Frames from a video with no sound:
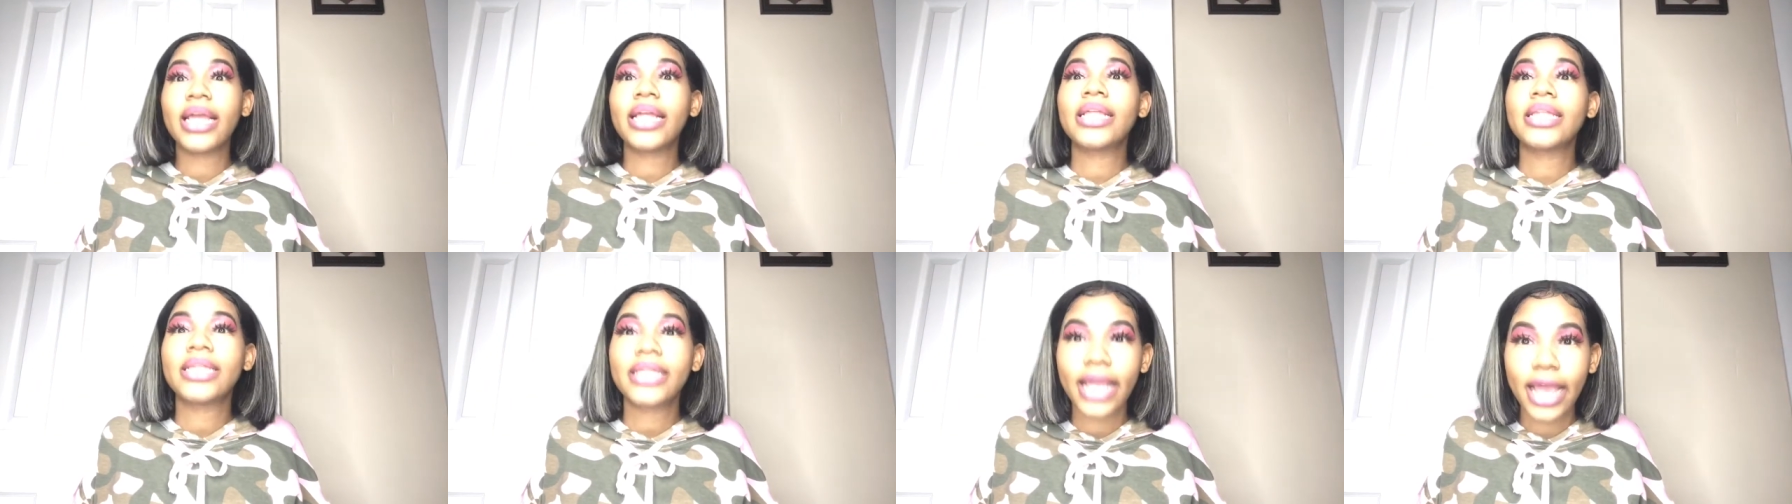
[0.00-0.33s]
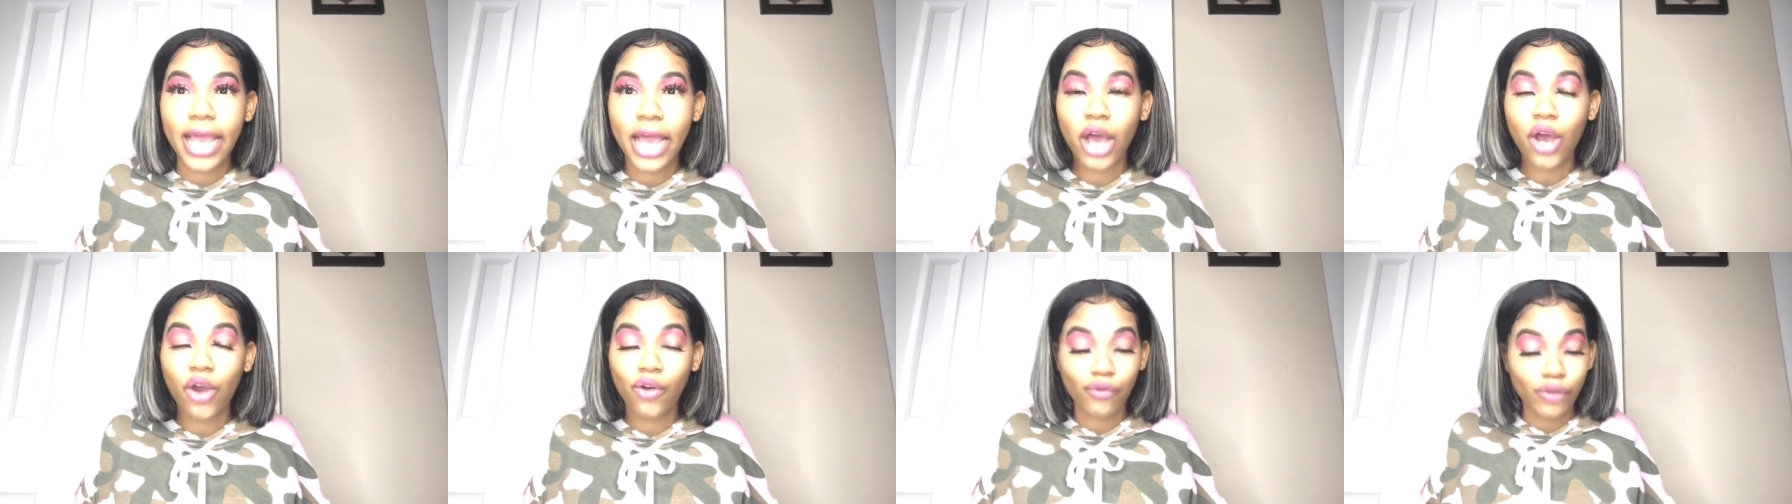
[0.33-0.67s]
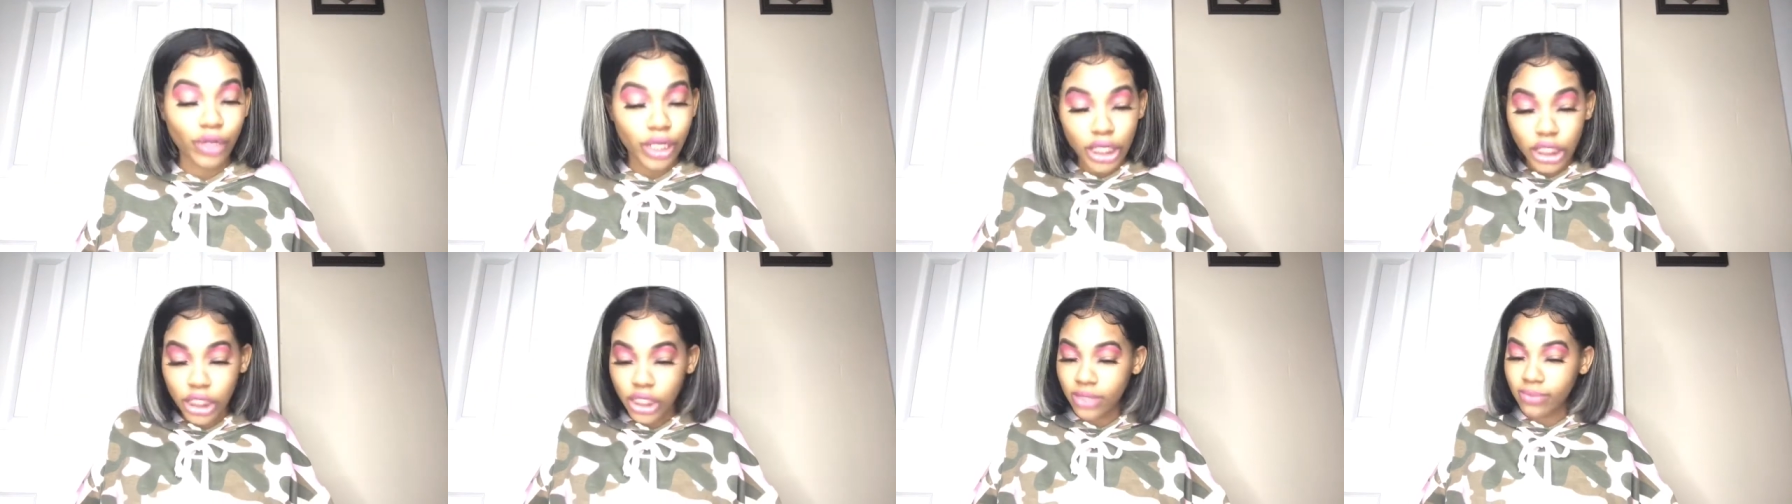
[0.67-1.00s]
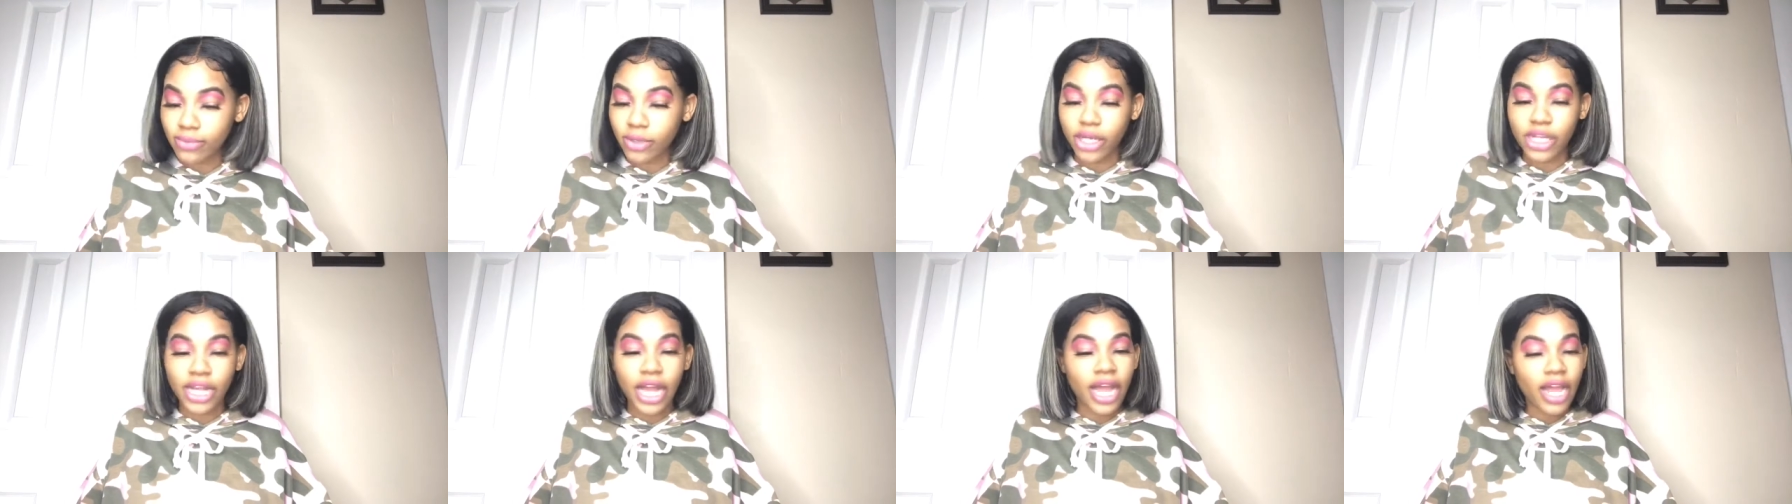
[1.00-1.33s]
now. Relationships
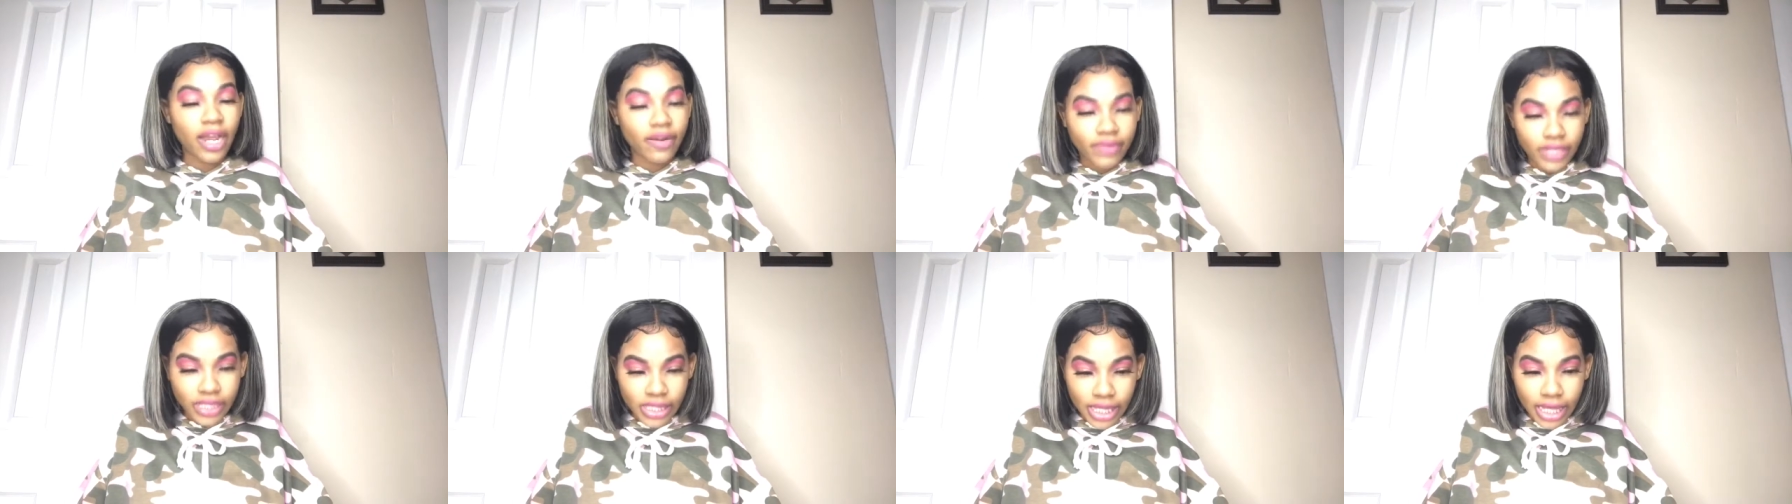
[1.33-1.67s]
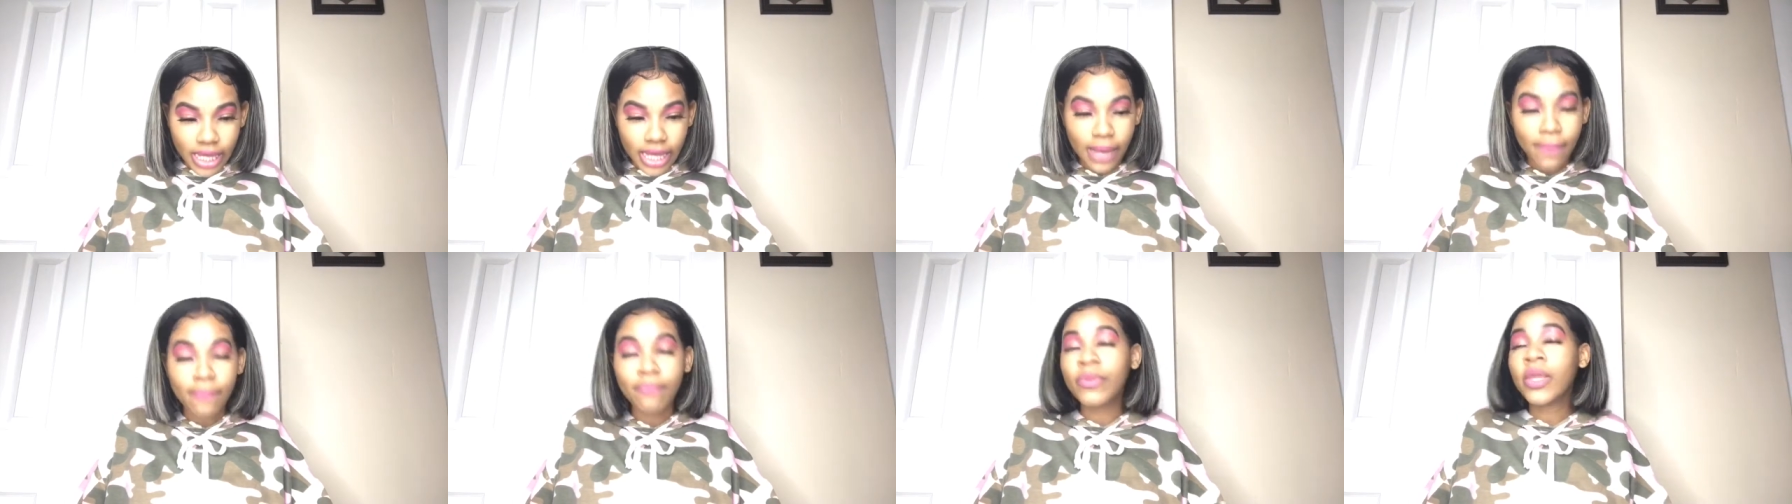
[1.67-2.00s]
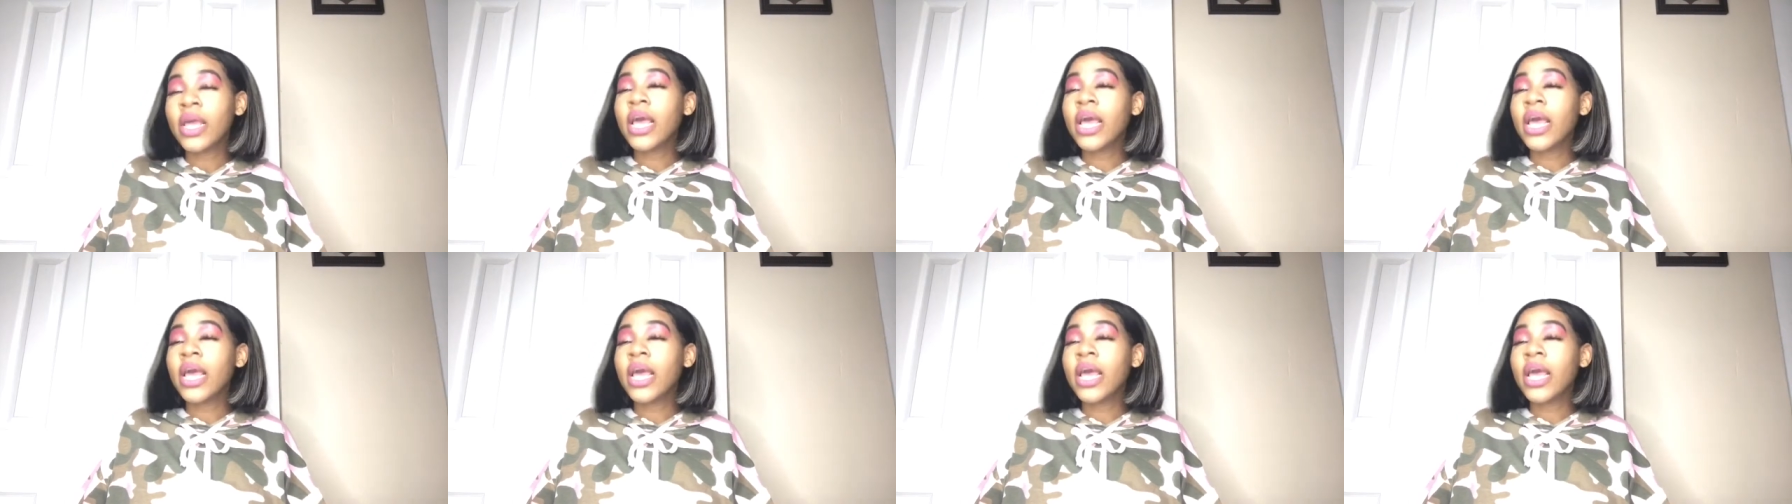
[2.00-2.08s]
are not everything.